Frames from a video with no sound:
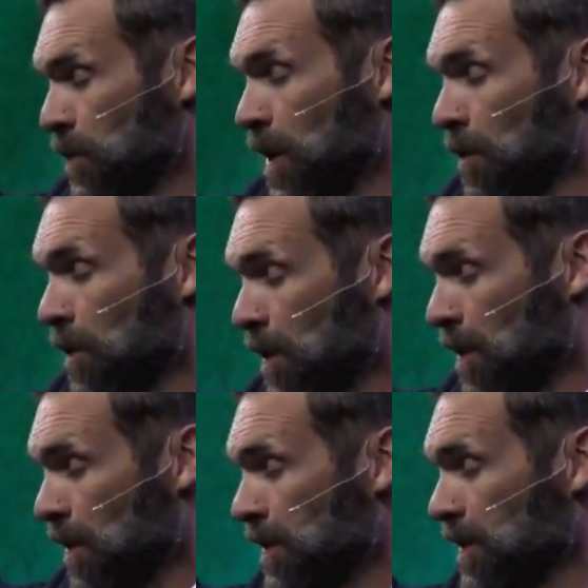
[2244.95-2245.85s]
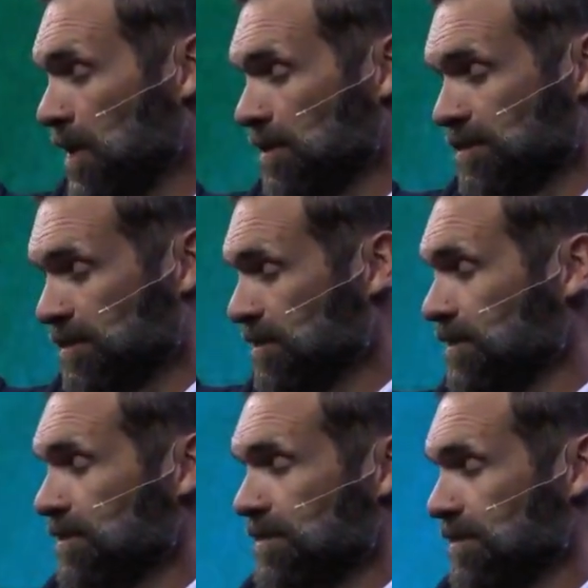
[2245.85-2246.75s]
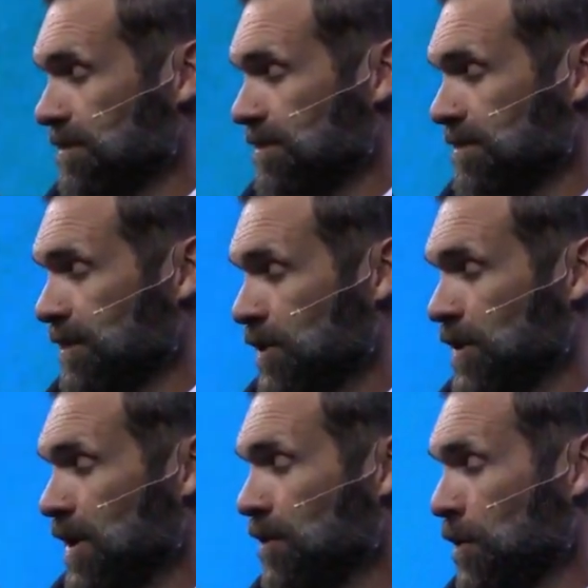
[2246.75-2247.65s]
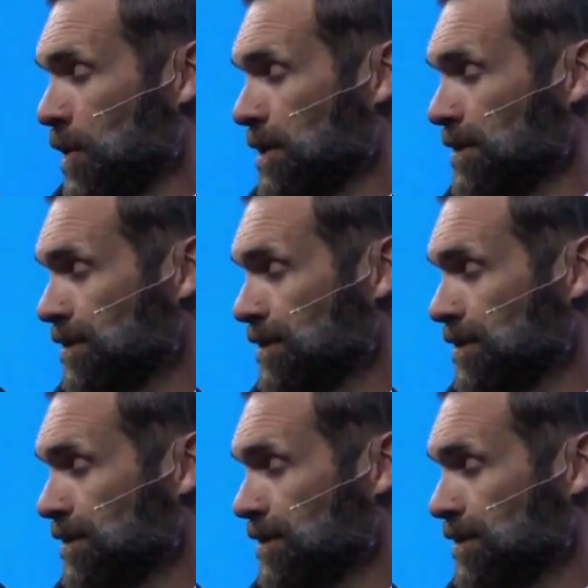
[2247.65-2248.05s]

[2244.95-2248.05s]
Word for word: to our world looks like a fool,